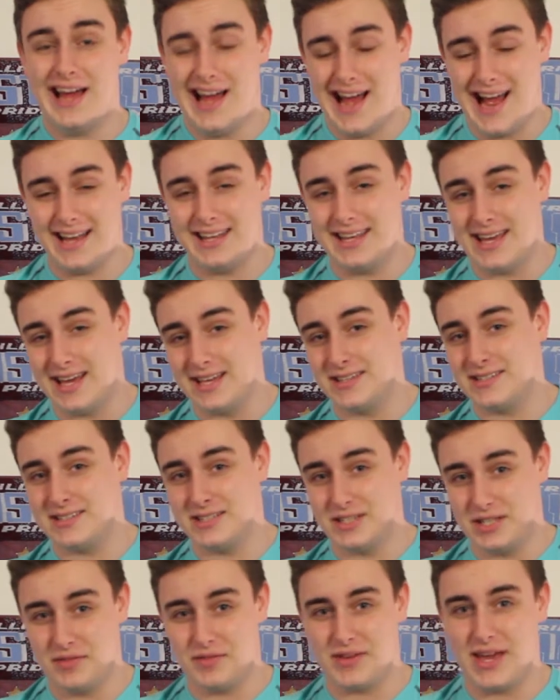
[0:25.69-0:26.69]
and
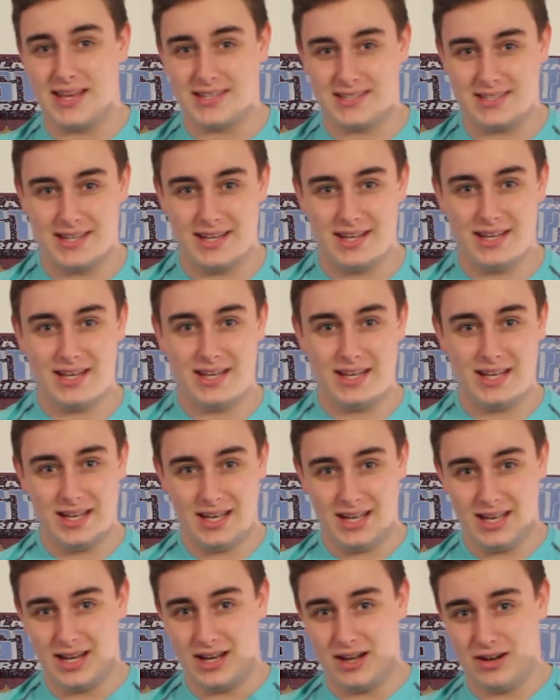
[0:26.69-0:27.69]
yes, you've guessed it,
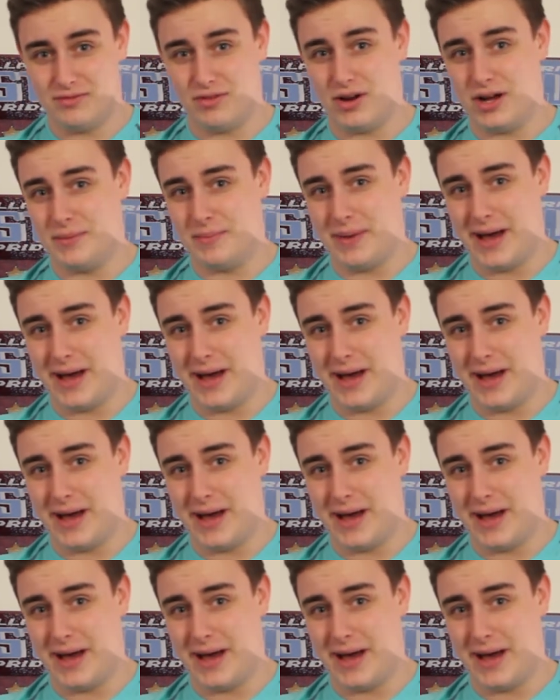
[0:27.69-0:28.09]
right